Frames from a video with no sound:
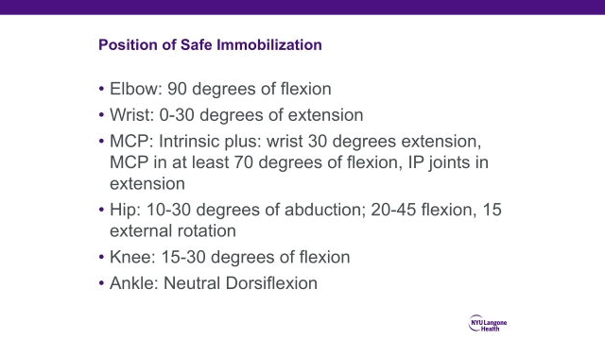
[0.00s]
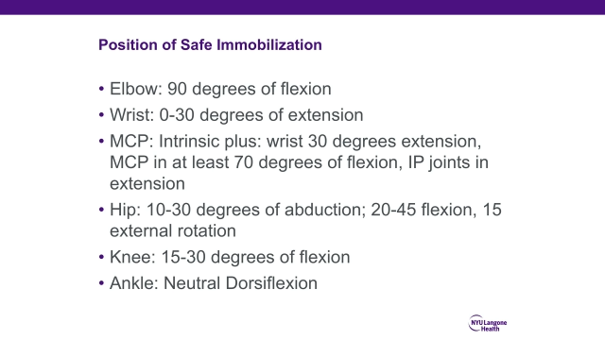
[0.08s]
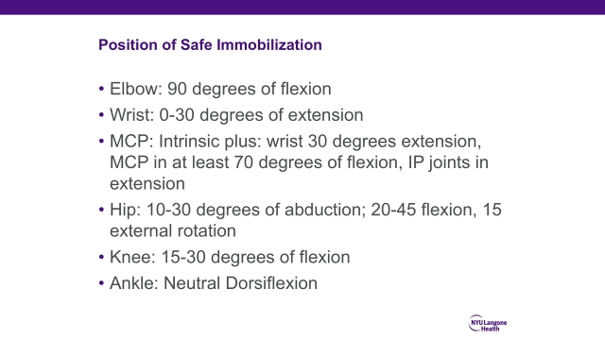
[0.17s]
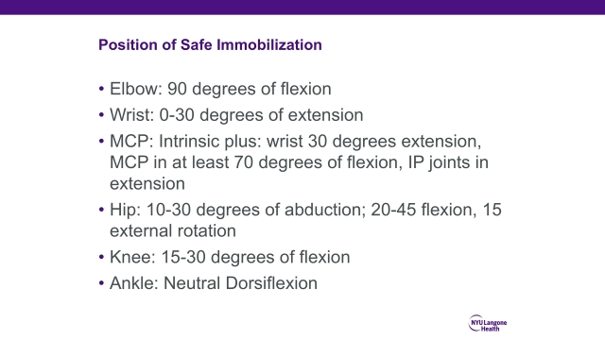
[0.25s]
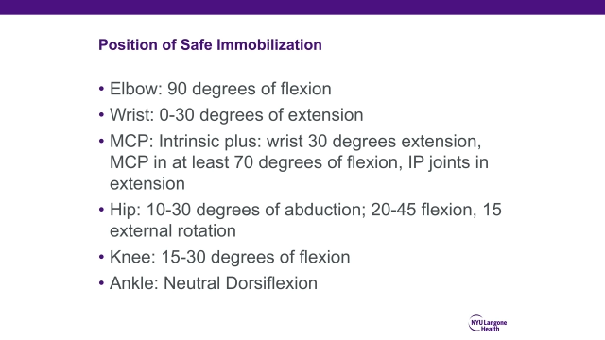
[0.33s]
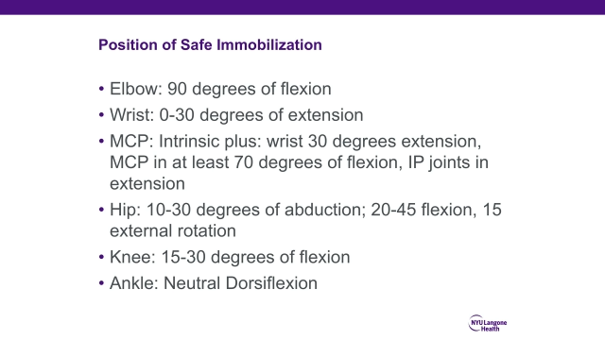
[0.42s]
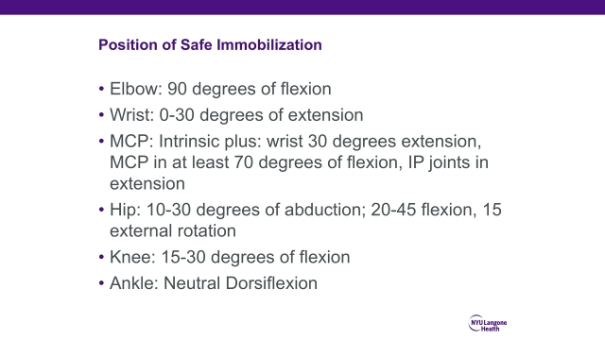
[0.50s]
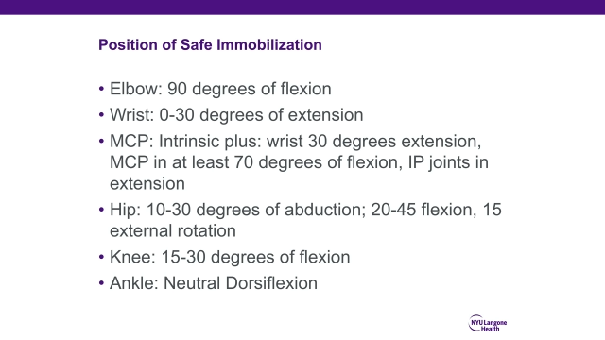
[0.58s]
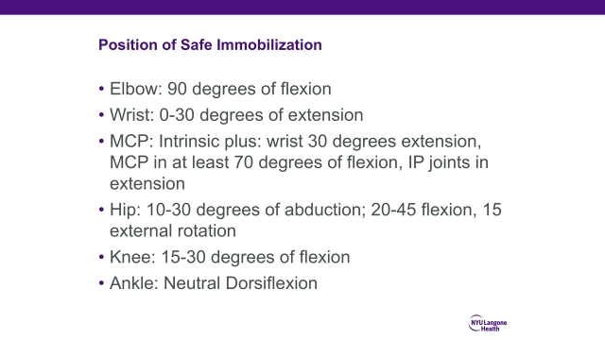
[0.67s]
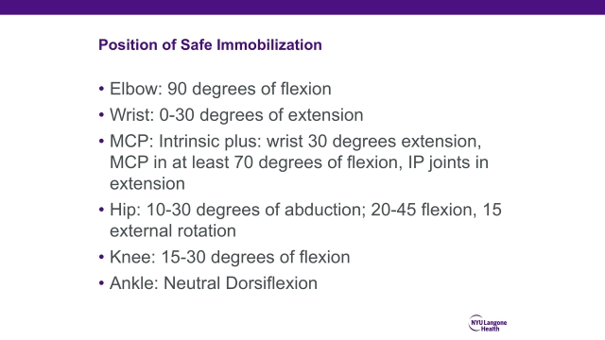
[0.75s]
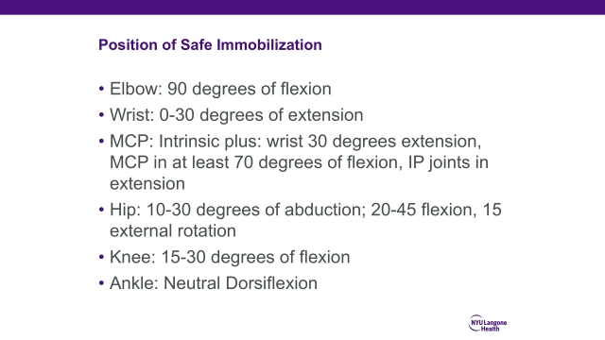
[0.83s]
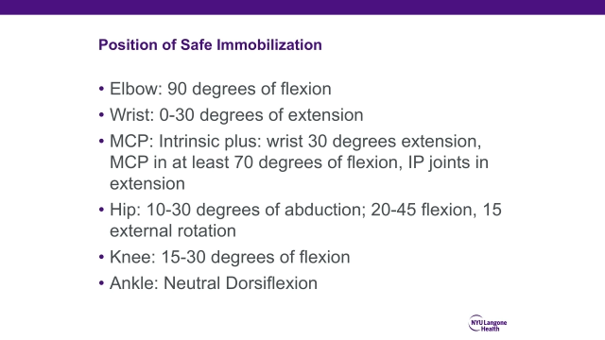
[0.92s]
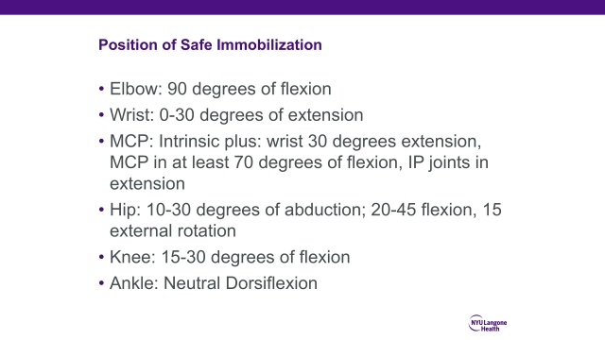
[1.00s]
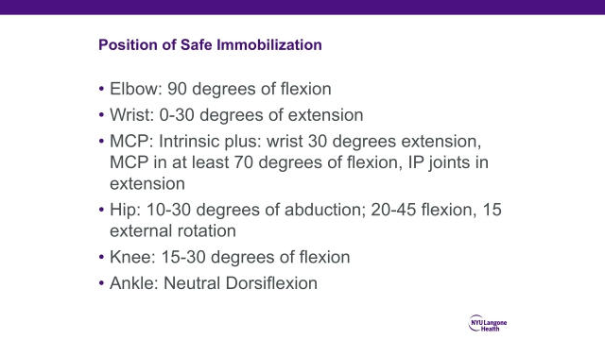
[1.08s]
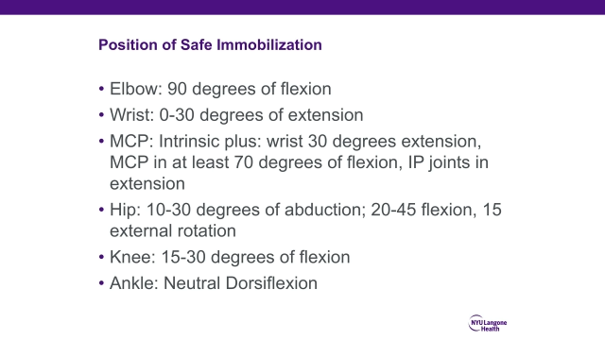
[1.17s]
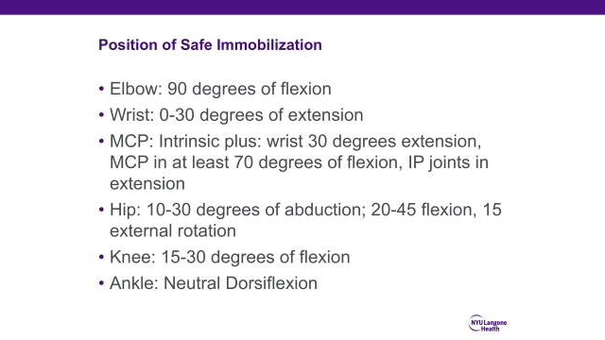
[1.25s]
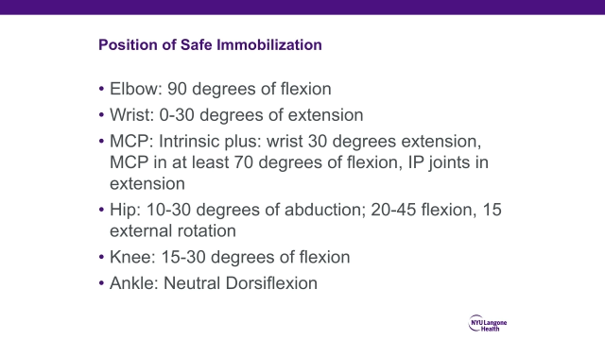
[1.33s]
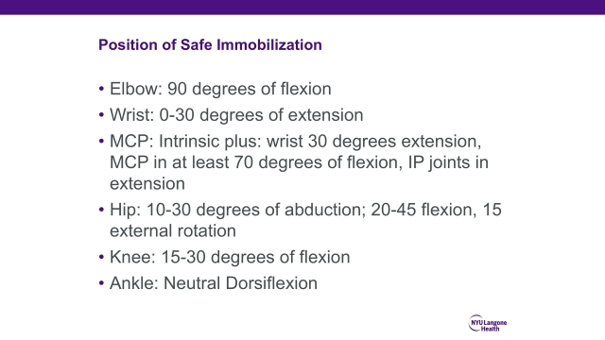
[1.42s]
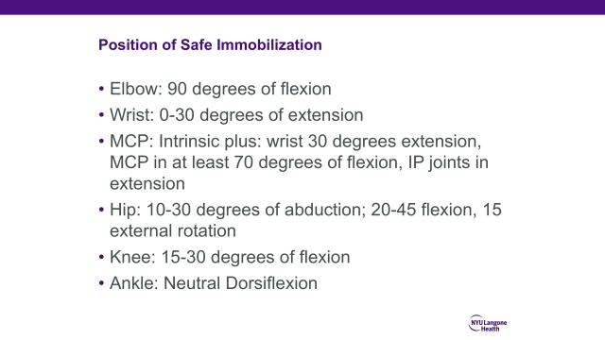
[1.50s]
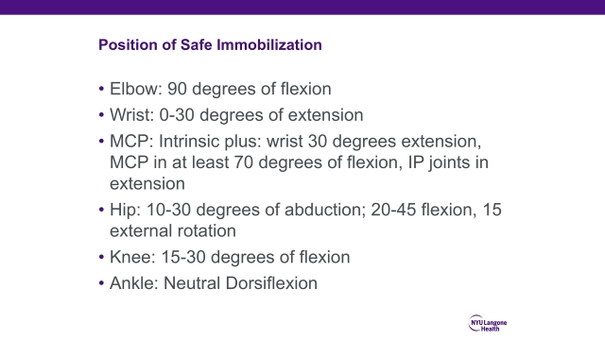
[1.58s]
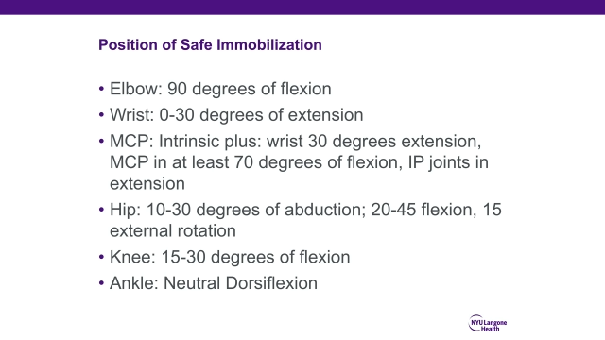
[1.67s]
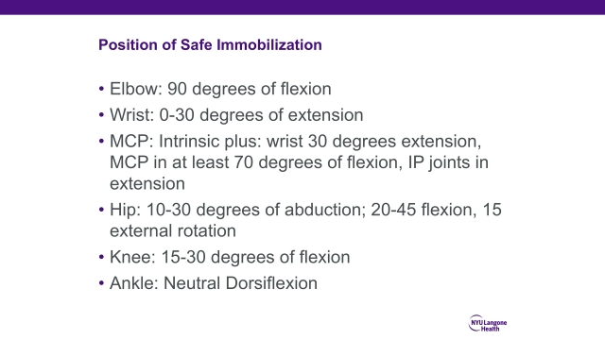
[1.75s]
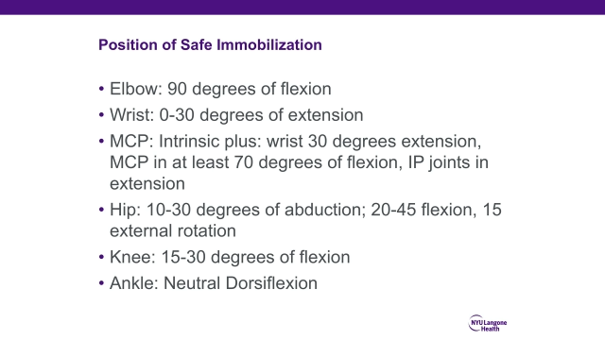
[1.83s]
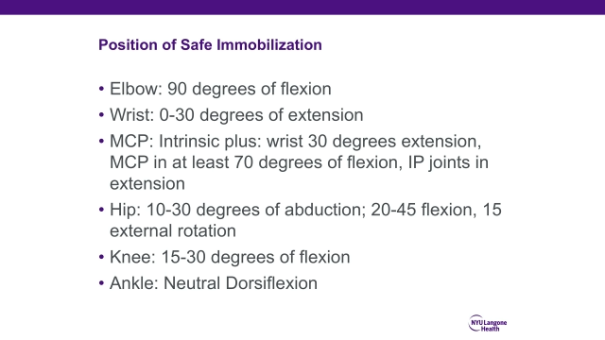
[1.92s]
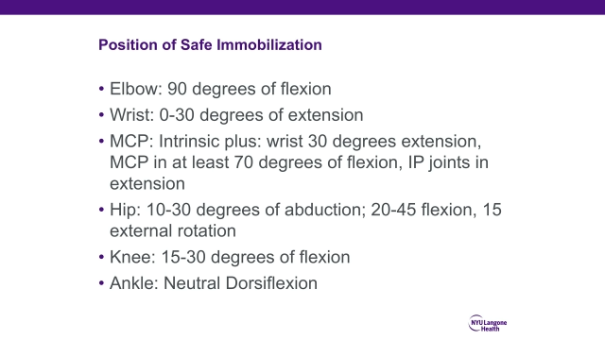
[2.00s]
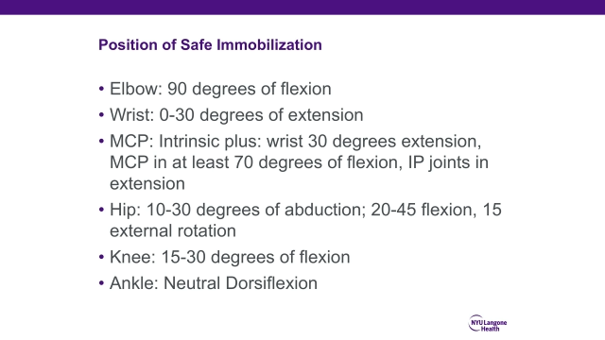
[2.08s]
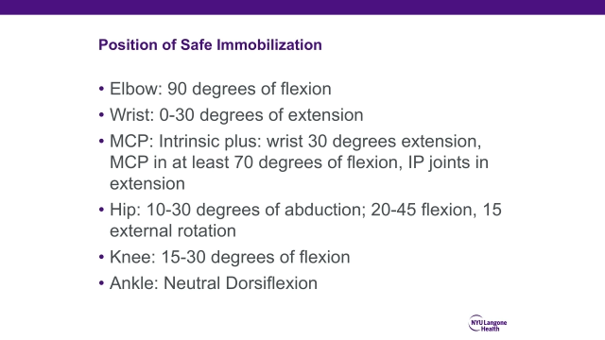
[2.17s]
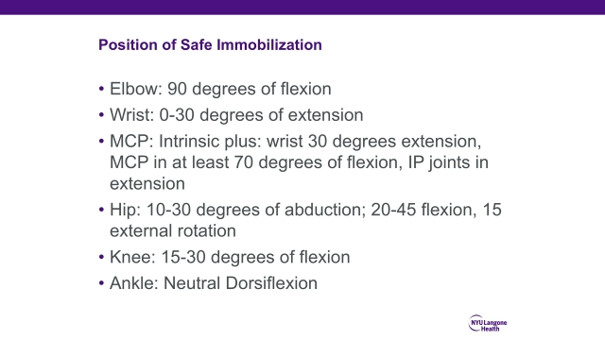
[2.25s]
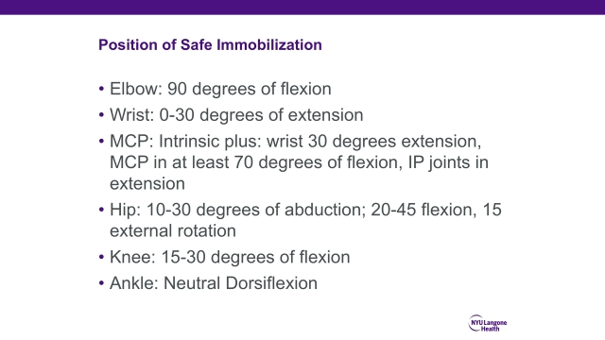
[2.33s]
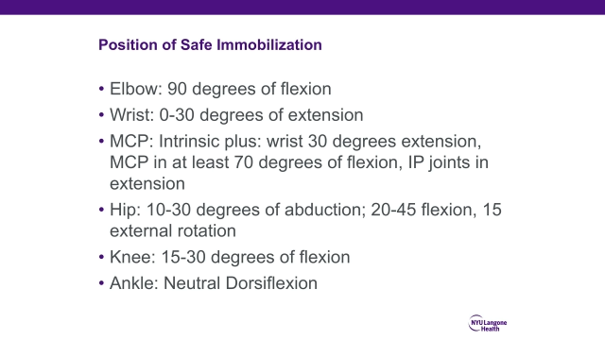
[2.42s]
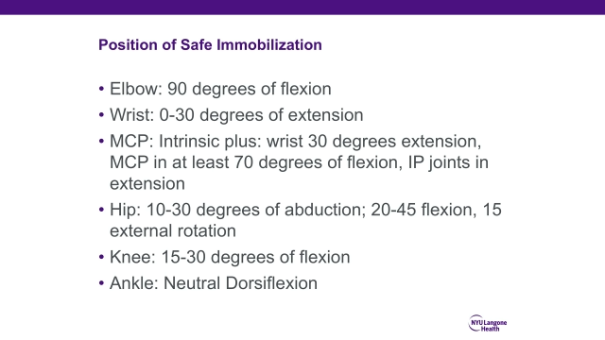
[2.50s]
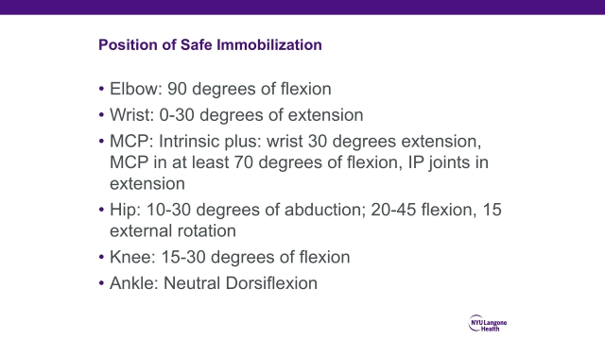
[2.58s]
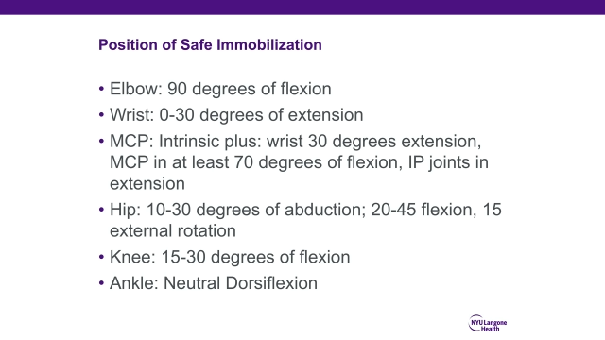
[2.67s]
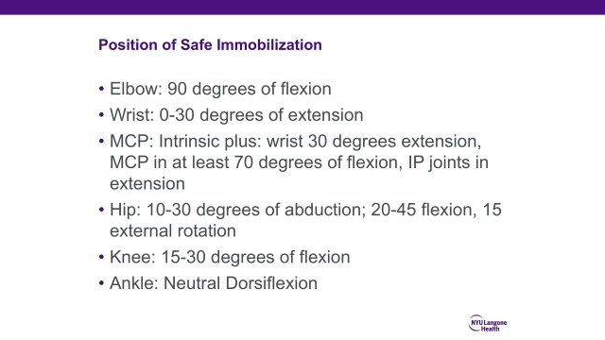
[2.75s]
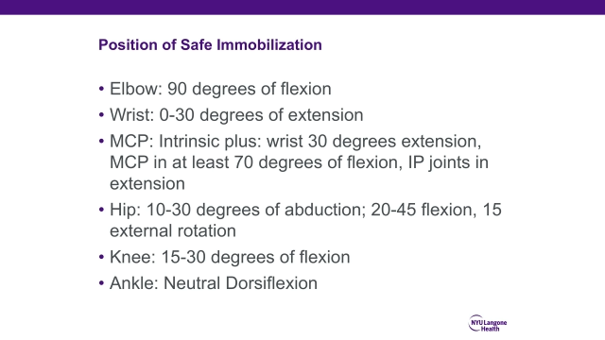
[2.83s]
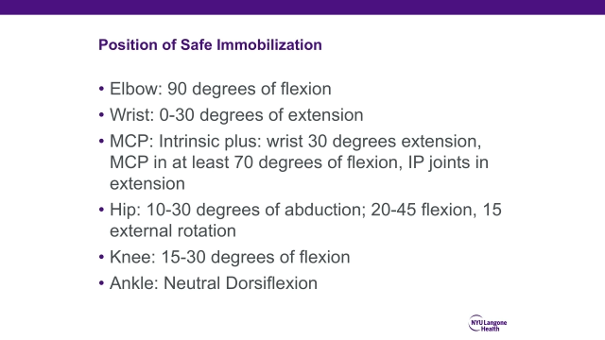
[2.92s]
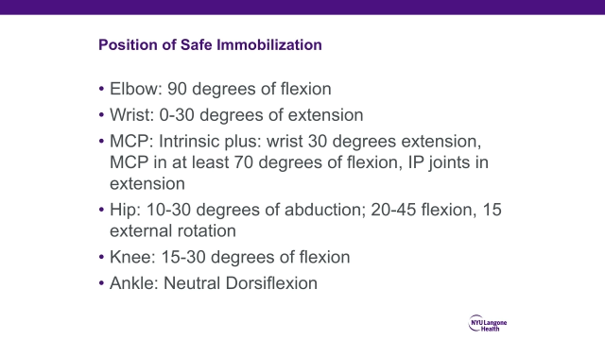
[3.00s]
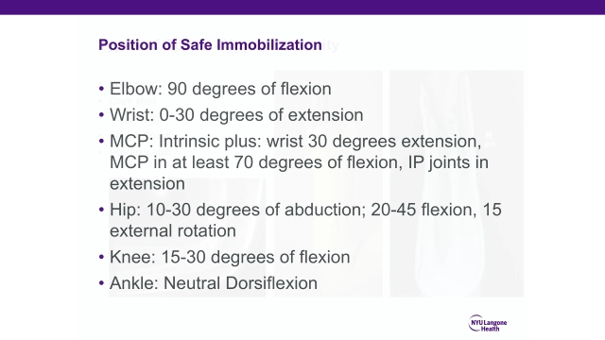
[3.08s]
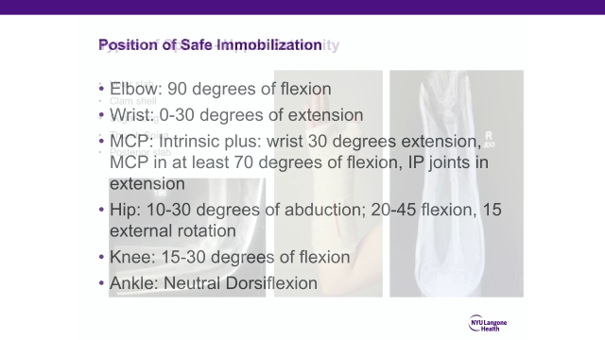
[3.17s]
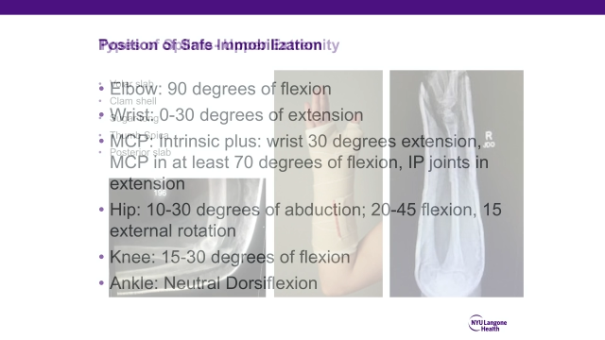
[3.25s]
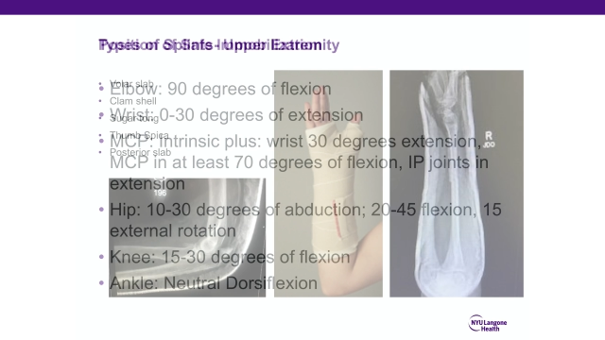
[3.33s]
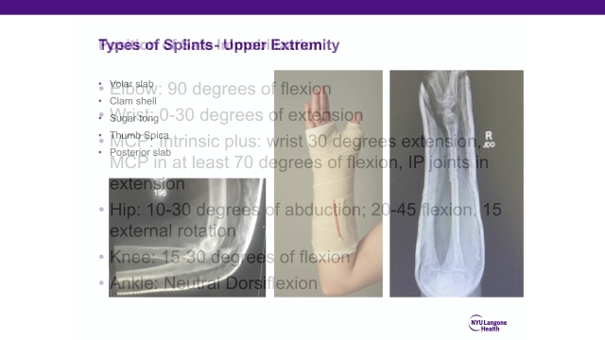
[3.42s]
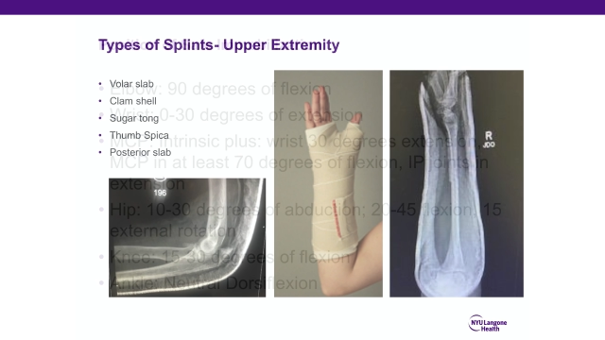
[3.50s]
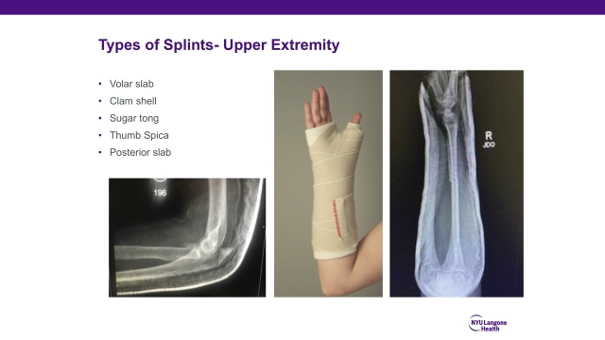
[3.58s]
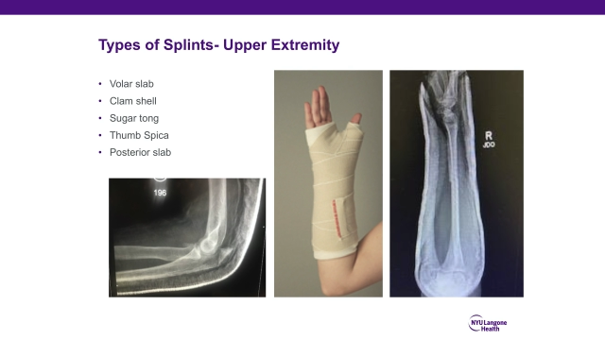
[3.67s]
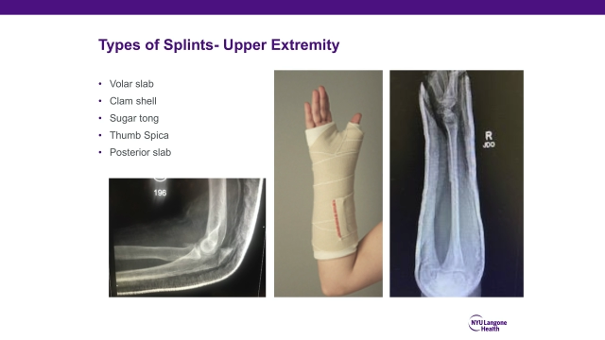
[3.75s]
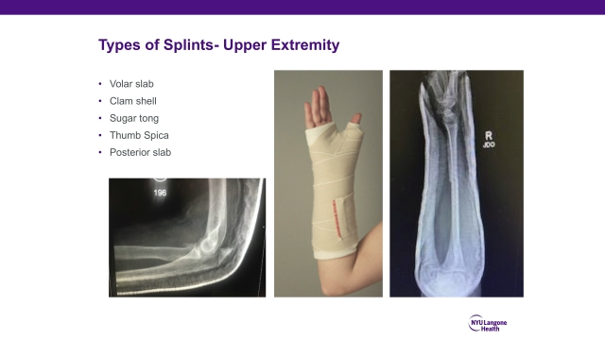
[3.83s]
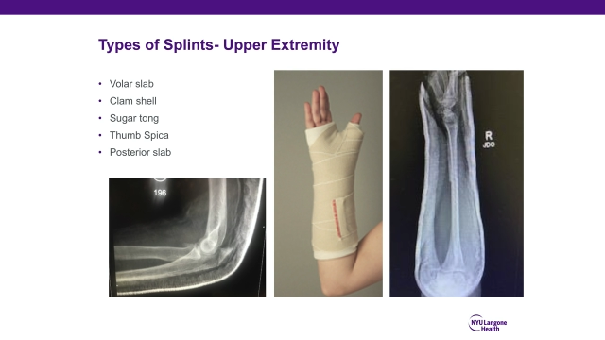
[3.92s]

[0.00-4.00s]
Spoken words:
(no speaker visible)